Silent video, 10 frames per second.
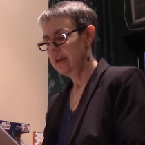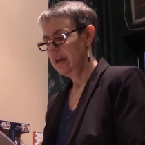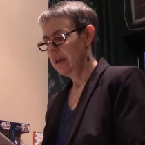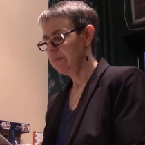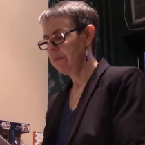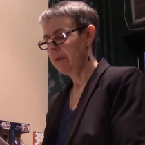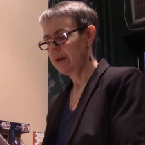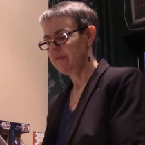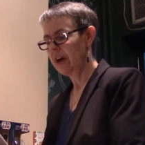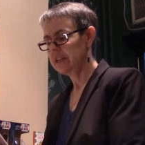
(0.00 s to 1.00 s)

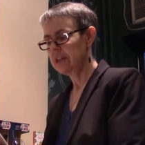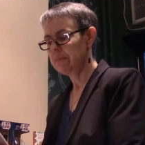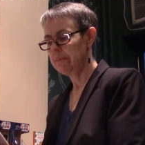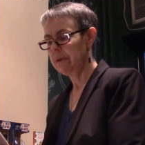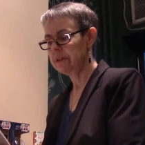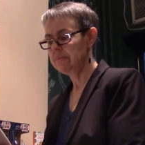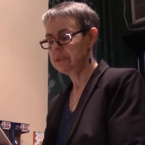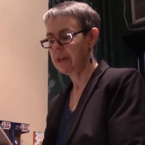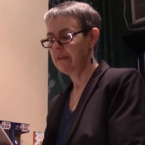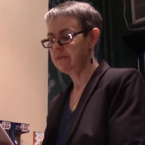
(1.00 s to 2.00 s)
Finally he propelled
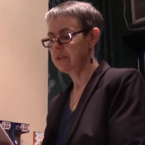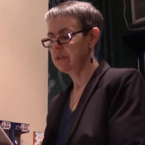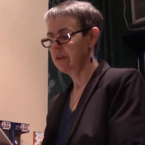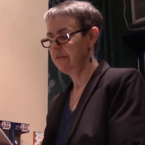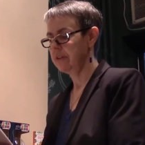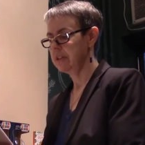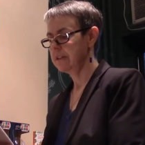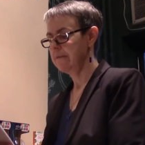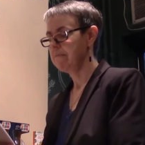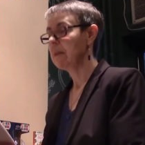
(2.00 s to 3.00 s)
himself to the surface,
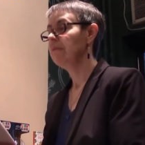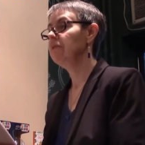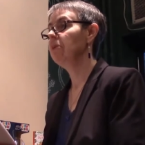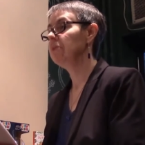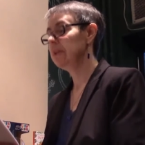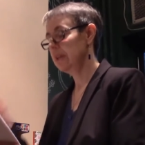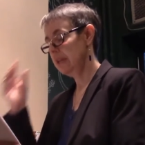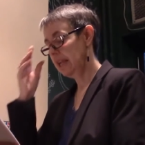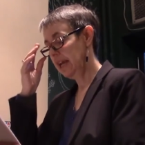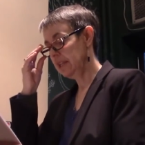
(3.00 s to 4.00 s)
floated,
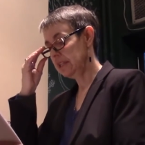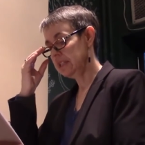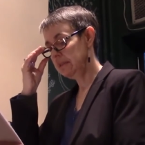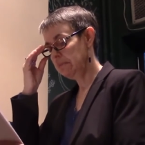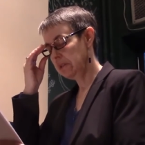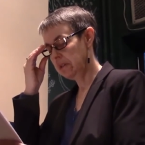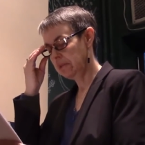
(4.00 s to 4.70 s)
inhaling deeply.